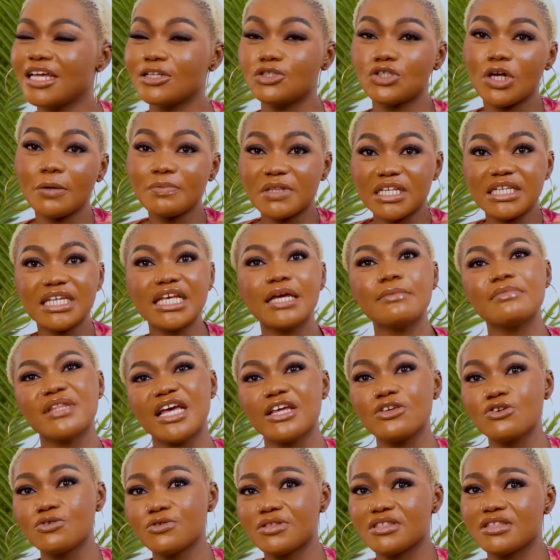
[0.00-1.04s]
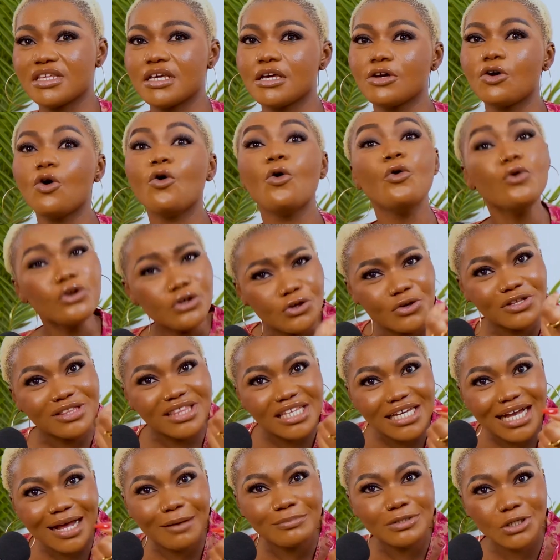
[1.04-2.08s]
drop the name that you think, or who do you
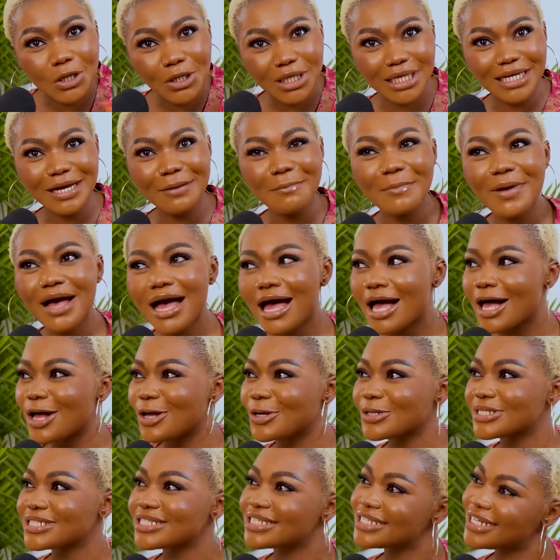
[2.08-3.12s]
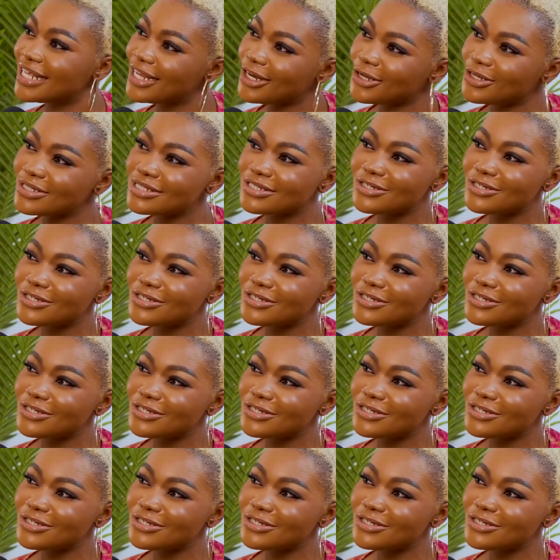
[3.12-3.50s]
think I'm talking about? Let us